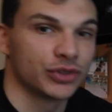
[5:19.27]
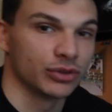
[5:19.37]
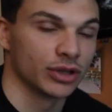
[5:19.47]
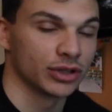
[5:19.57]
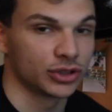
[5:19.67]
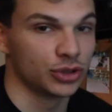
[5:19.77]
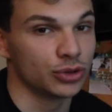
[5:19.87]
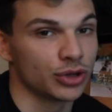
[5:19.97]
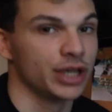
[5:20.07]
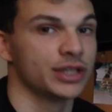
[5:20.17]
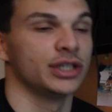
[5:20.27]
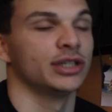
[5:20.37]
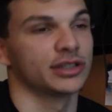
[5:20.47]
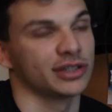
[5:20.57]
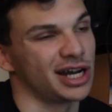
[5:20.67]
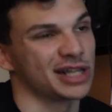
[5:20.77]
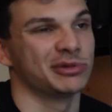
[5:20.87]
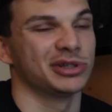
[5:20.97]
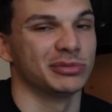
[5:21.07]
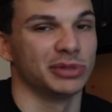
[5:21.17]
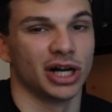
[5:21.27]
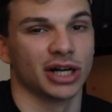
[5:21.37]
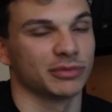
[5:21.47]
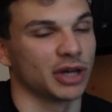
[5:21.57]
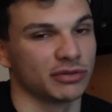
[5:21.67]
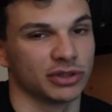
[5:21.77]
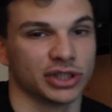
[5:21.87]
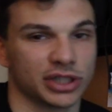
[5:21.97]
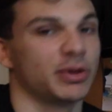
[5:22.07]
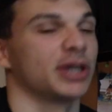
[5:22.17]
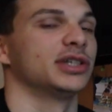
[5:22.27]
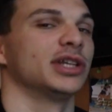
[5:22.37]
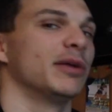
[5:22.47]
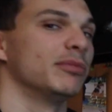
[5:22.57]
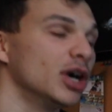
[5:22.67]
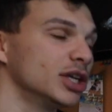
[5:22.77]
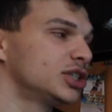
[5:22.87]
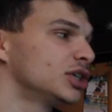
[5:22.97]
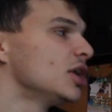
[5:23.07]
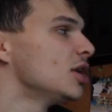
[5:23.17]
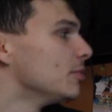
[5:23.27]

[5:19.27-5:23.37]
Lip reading: So nothing too crazy. It's the last week of the block. I'm not really expecting that much.